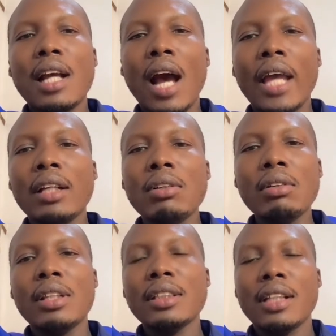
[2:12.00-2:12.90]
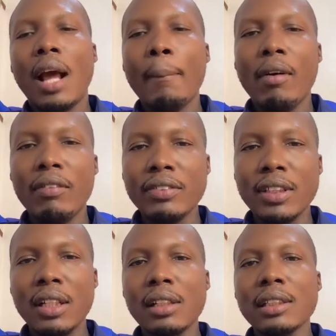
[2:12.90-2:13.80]
I do this number of
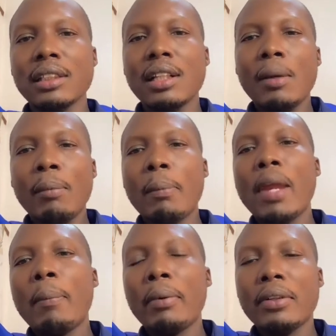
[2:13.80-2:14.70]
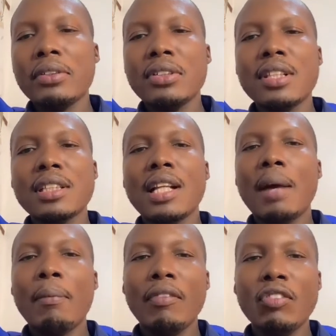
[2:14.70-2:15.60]
sales, maybe I produce this
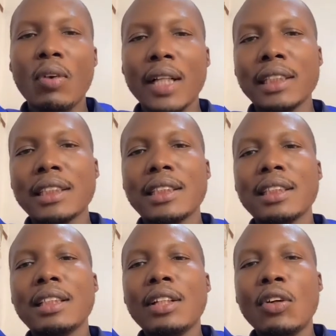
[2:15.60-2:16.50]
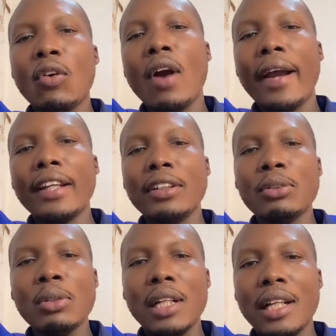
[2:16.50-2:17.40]
number of quantity, or I
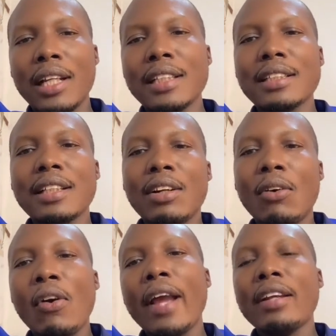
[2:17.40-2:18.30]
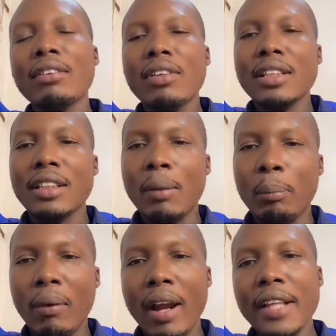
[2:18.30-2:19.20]
do less, or I increase the
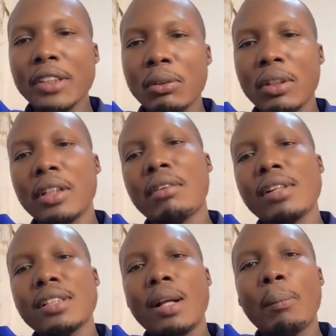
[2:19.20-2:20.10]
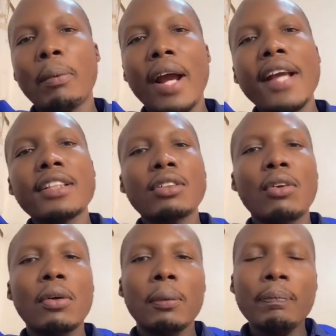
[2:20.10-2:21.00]
price or decrease the price,
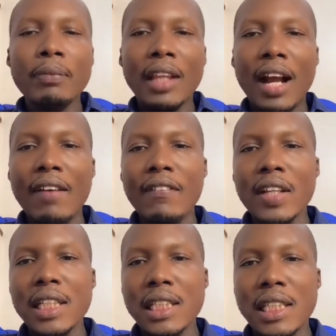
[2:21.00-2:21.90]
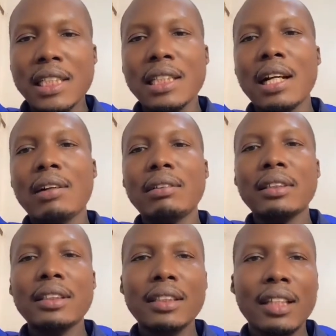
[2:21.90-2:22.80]
or avail
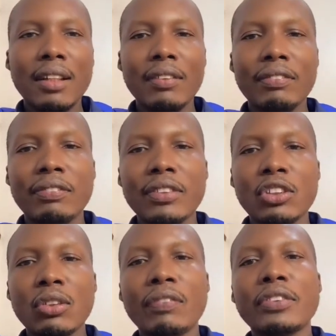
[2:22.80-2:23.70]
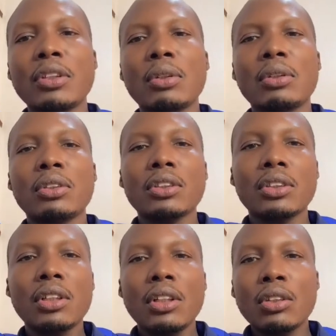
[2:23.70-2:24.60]
discounts, give soft
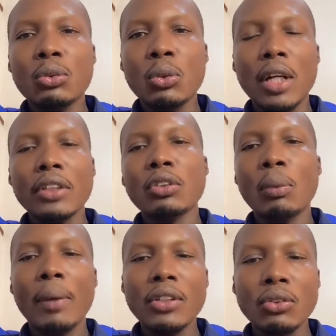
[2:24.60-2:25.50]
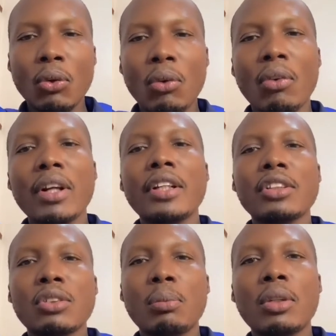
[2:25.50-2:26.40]
loans to customers or
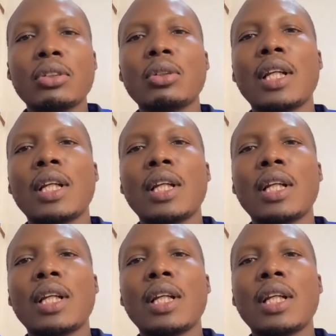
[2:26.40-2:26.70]
credits to make sure